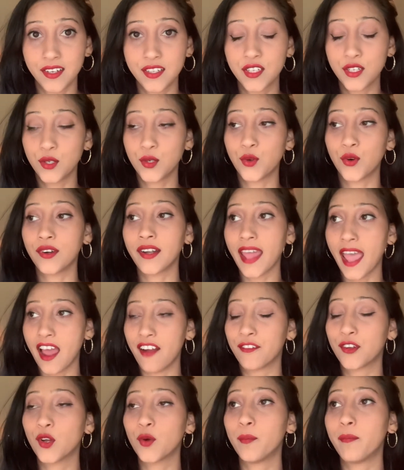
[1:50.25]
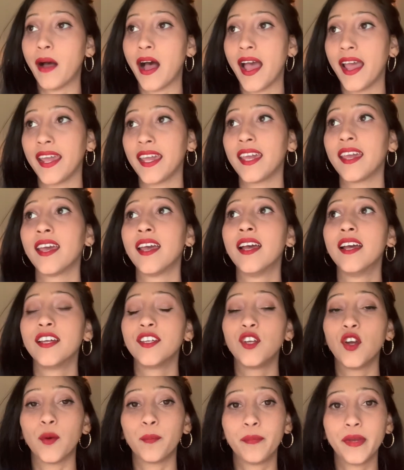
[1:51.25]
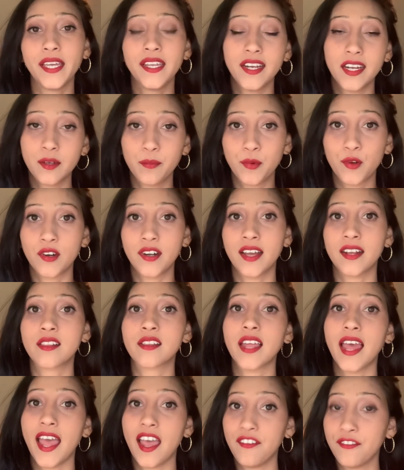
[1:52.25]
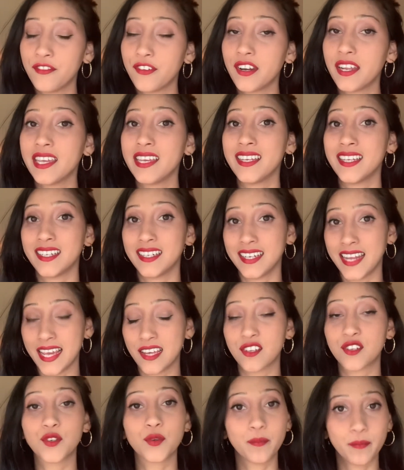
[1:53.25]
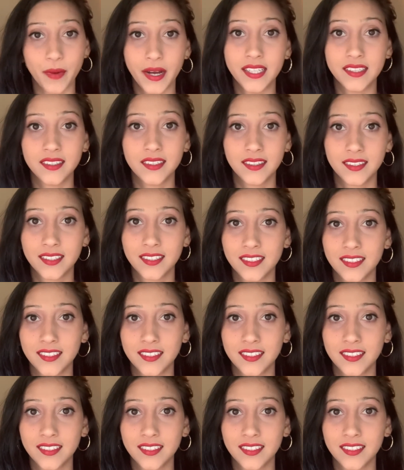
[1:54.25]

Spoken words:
You don't have to buy your period products every next month.